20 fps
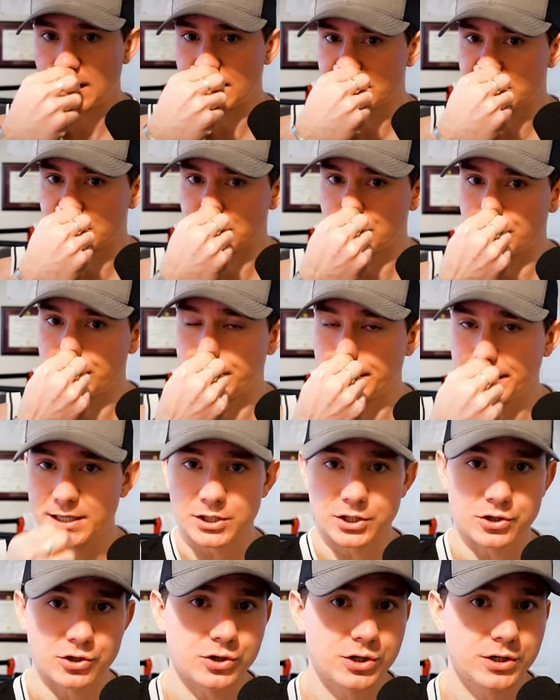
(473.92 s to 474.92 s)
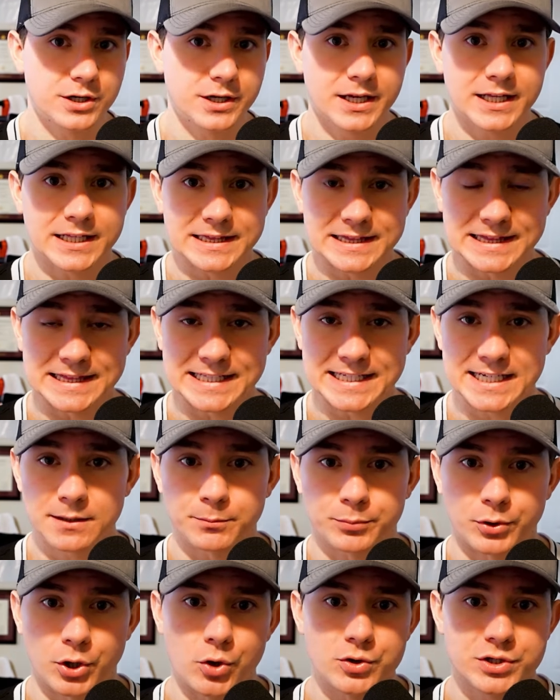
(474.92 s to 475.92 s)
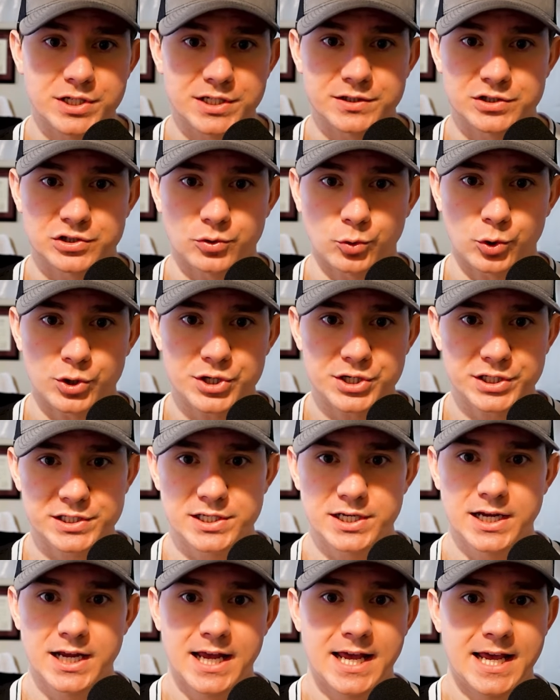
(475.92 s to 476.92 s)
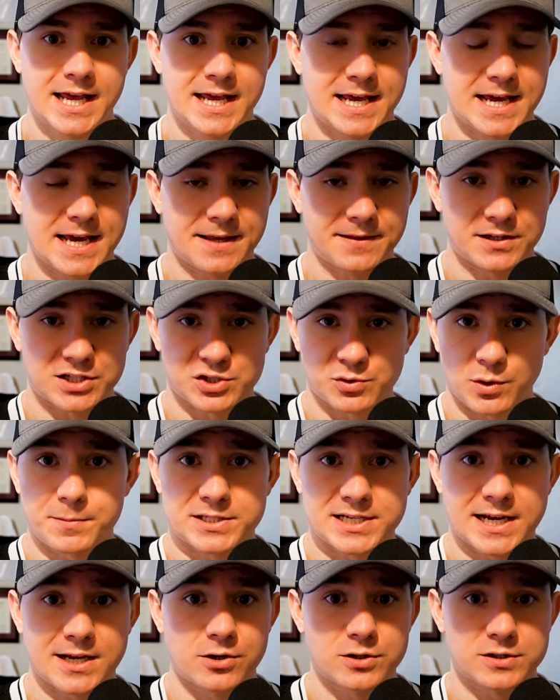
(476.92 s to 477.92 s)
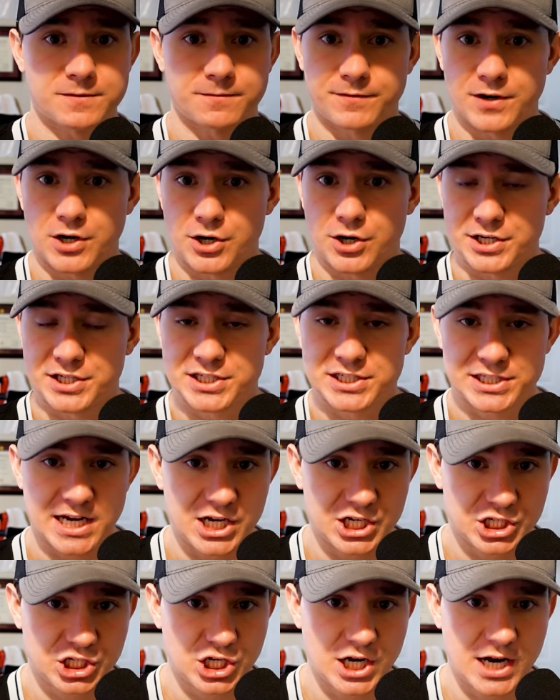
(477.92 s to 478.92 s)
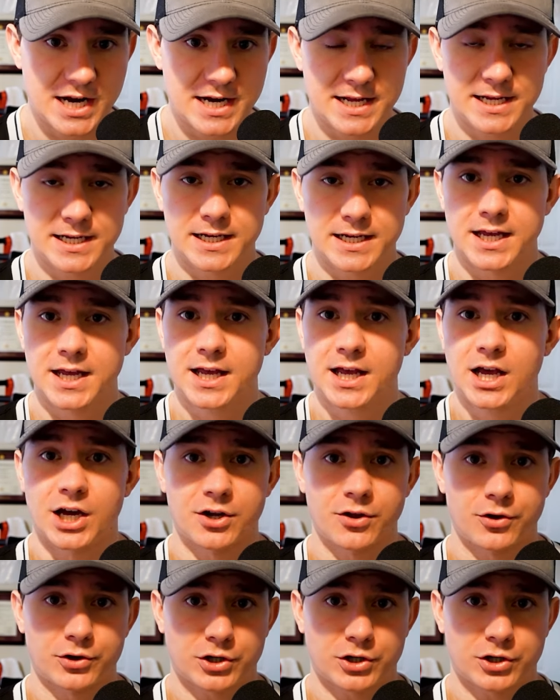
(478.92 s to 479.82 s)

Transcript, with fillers: All right, so you're going to get a good lean protein source. And the sweet potatoes, very satiating and